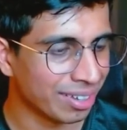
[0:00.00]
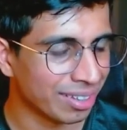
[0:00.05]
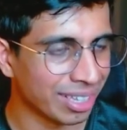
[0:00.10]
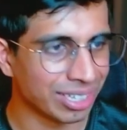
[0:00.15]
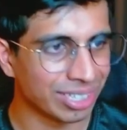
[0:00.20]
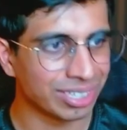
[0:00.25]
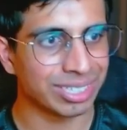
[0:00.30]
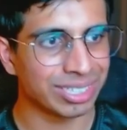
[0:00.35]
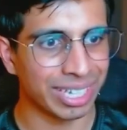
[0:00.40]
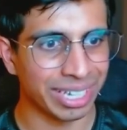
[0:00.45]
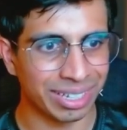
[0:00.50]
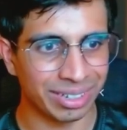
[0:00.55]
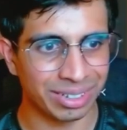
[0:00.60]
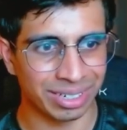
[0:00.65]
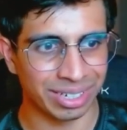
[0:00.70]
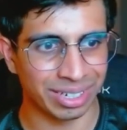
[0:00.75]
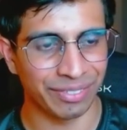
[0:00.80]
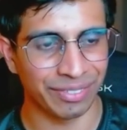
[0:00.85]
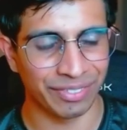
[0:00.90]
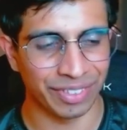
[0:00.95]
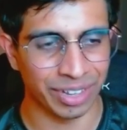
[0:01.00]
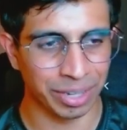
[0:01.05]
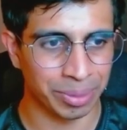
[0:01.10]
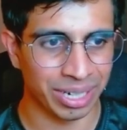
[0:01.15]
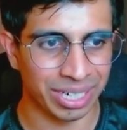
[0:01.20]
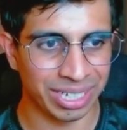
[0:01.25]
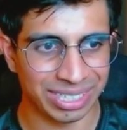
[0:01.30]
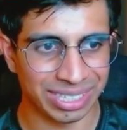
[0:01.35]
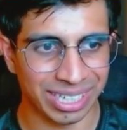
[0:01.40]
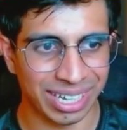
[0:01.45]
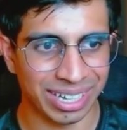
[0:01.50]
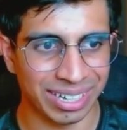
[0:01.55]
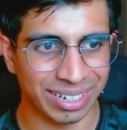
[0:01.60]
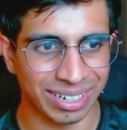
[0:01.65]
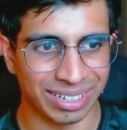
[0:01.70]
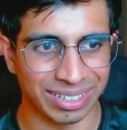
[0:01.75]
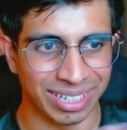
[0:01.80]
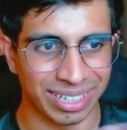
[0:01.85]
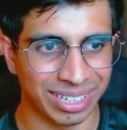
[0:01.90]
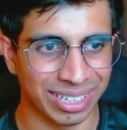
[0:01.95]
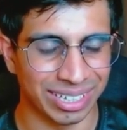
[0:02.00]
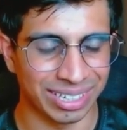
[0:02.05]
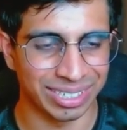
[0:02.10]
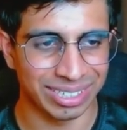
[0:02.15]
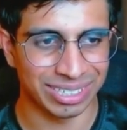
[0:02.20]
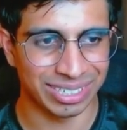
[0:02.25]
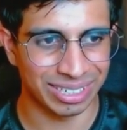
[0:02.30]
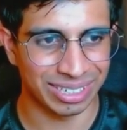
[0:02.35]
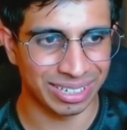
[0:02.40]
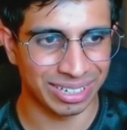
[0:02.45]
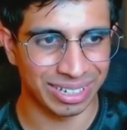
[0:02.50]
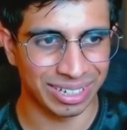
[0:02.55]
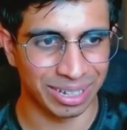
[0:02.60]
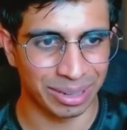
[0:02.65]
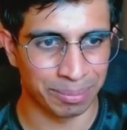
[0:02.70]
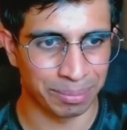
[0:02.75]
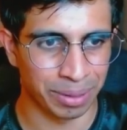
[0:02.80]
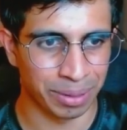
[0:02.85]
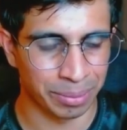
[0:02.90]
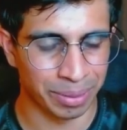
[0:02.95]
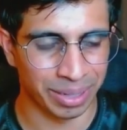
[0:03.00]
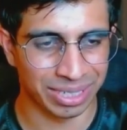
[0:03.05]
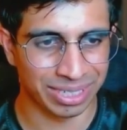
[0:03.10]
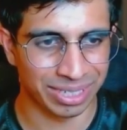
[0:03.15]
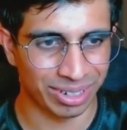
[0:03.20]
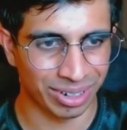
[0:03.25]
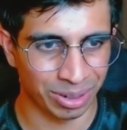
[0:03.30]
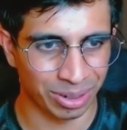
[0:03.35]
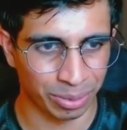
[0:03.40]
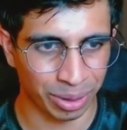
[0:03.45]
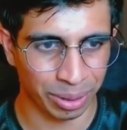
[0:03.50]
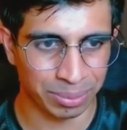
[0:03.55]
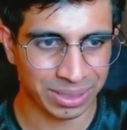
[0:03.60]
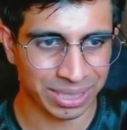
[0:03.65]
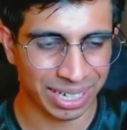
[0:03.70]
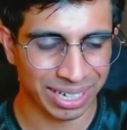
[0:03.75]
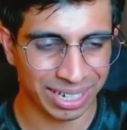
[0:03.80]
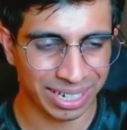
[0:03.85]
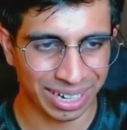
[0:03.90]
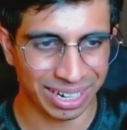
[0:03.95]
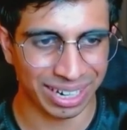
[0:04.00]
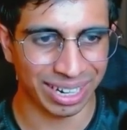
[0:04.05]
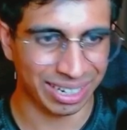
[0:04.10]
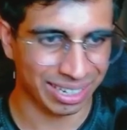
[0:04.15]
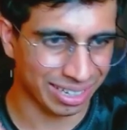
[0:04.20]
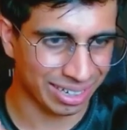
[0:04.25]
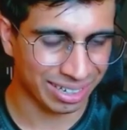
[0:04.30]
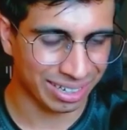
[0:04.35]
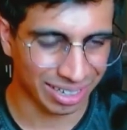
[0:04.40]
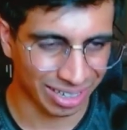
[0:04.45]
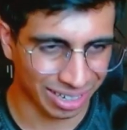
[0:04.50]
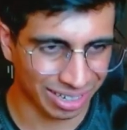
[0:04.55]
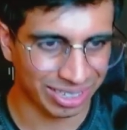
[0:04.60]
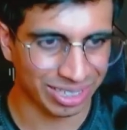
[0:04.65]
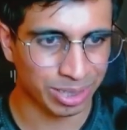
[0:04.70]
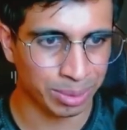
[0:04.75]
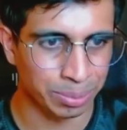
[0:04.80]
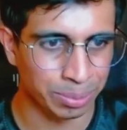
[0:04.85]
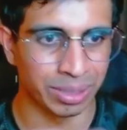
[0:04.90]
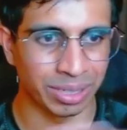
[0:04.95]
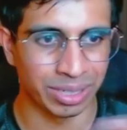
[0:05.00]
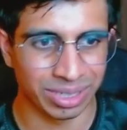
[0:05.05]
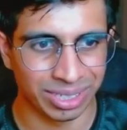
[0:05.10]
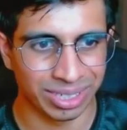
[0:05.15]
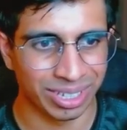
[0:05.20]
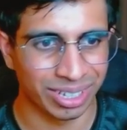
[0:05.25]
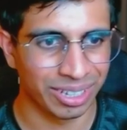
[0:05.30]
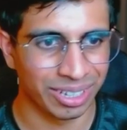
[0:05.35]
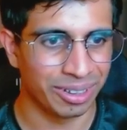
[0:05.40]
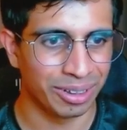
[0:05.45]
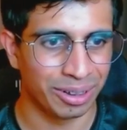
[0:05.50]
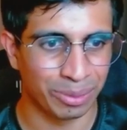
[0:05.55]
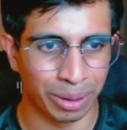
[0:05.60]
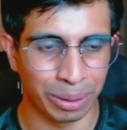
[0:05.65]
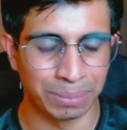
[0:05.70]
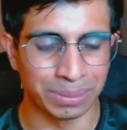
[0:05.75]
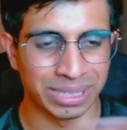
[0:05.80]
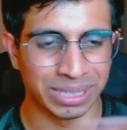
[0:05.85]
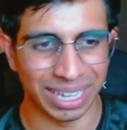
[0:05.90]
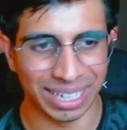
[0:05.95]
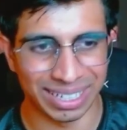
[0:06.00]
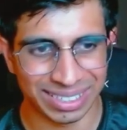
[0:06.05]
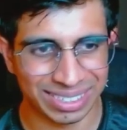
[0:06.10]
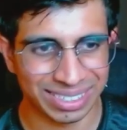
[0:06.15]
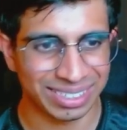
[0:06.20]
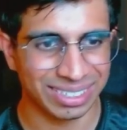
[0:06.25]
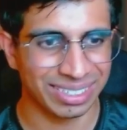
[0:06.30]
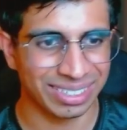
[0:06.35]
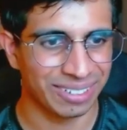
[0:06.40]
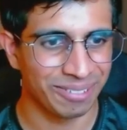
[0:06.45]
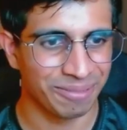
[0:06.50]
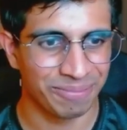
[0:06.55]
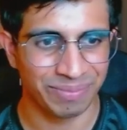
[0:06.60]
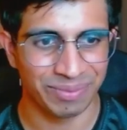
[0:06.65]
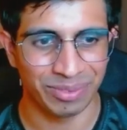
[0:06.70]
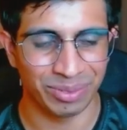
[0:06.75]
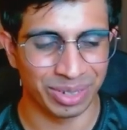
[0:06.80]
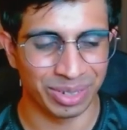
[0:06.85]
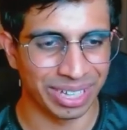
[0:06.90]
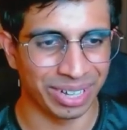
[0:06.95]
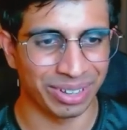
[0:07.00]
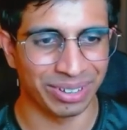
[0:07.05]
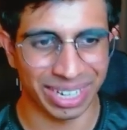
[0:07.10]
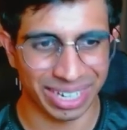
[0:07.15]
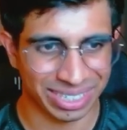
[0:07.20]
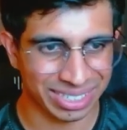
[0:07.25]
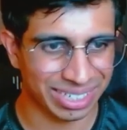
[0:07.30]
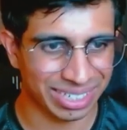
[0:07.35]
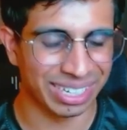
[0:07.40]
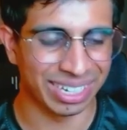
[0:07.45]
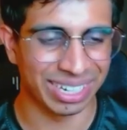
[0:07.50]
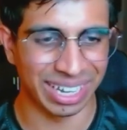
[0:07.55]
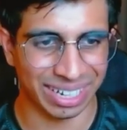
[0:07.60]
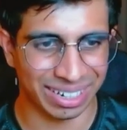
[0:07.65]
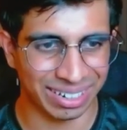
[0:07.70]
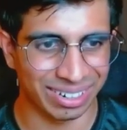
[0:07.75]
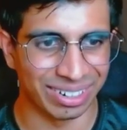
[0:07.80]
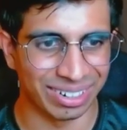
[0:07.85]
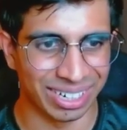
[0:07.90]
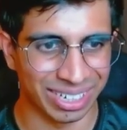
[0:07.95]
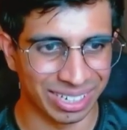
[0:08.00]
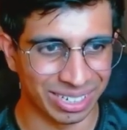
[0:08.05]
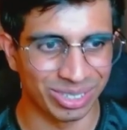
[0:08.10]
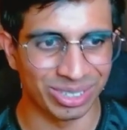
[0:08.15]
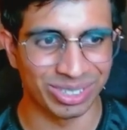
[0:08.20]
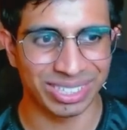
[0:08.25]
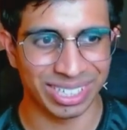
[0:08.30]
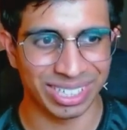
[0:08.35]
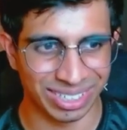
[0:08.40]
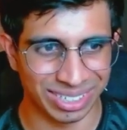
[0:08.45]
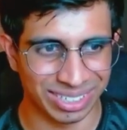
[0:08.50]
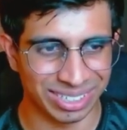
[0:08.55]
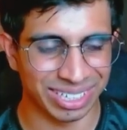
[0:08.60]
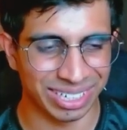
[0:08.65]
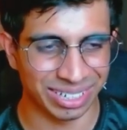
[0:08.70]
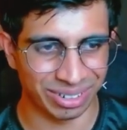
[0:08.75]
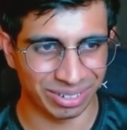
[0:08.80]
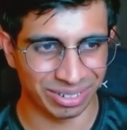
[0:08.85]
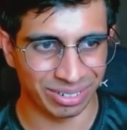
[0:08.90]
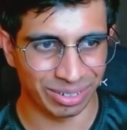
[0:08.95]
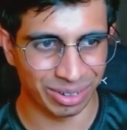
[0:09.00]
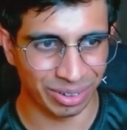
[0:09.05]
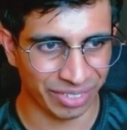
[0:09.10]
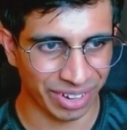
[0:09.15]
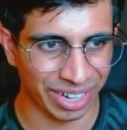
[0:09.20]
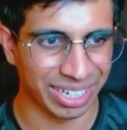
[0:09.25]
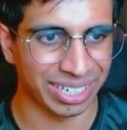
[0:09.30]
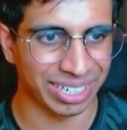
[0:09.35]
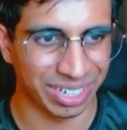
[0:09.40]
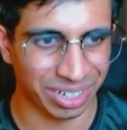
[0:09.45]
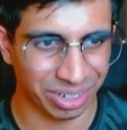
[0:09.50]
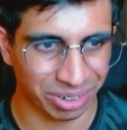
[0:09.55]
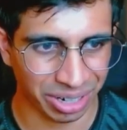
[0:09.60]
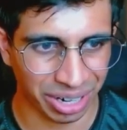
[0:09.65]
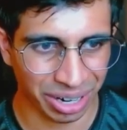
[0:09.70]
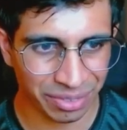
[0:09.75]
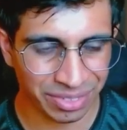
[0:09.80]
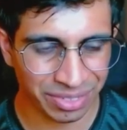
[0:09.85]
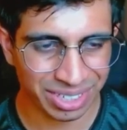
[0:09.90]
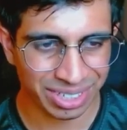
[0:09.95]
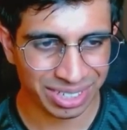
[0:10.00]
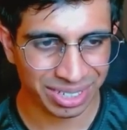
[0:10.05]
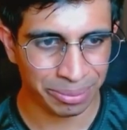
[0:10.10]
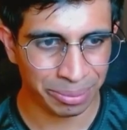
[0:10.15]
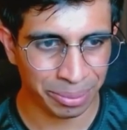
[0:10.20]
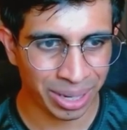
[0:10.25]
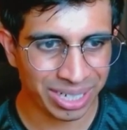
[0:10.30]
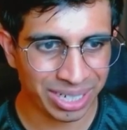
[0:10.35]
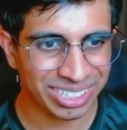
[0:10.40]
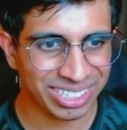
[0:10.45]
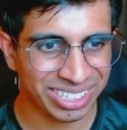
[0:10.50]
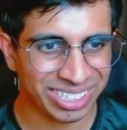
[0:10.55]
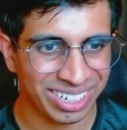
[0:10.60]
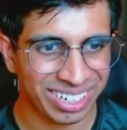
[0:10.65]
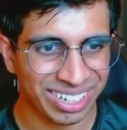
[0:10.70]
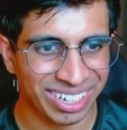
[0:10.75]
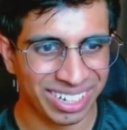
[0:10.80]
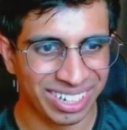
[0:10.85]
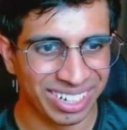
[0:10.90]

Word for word: They just take a Figma design and then they just implement it on a website and like they just build websites without actually like learning new skills and refining their craft much.